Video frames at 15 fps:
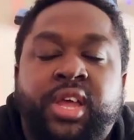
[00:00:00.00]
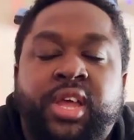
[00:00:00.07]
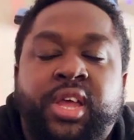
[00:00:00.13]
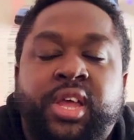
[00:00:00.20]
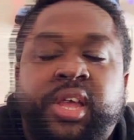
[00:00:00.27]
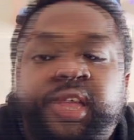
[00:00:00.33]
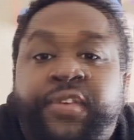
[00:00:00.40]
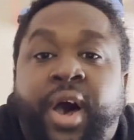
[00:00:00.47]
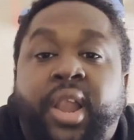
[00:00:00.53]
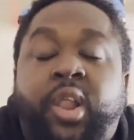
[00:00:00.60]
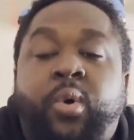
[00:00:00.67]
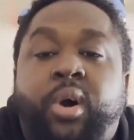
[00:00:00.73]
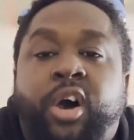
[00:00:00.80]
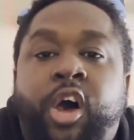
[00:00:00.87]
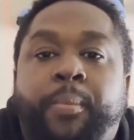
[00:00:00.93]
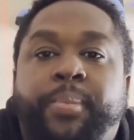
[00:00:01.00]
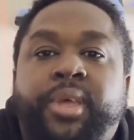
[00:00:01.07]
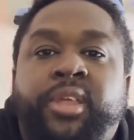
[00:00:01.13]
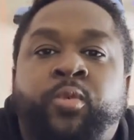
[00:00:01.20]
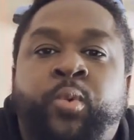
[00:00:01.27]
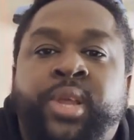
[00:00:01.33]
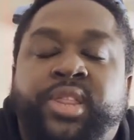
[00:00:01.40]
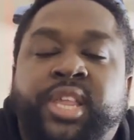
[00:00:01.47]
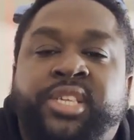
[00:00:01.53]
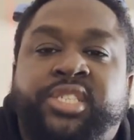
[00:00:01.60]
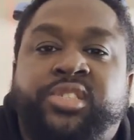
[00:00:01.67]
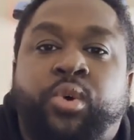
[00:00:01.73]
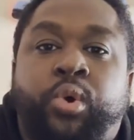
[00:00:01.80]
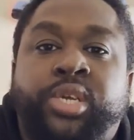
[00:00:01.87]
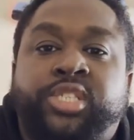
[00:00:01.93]
follow up with these
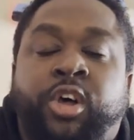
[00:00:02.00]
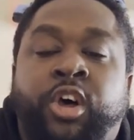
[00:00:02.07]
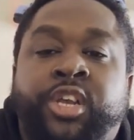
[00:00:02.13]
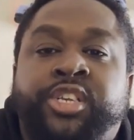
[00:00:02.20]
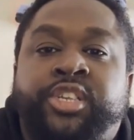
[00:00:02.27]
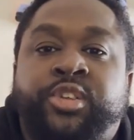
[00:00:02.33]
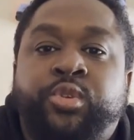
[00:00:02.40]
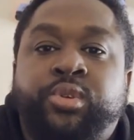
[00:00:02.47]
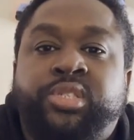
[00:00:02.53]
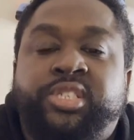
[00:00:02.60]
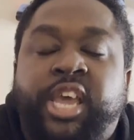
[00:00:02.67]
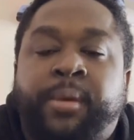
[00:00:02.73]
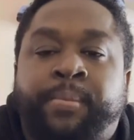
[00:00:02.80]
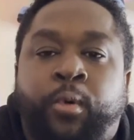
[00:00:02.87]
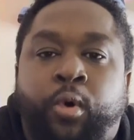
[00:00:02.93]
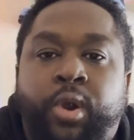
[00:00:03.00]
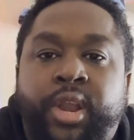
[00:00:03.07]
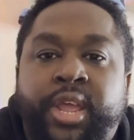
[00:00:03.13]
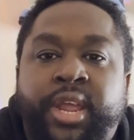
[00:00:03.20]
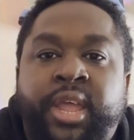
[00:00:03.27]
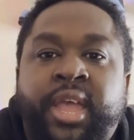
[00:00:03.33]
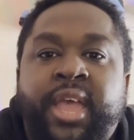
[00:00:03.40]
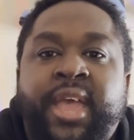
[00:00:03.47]
stores on Tuesday morning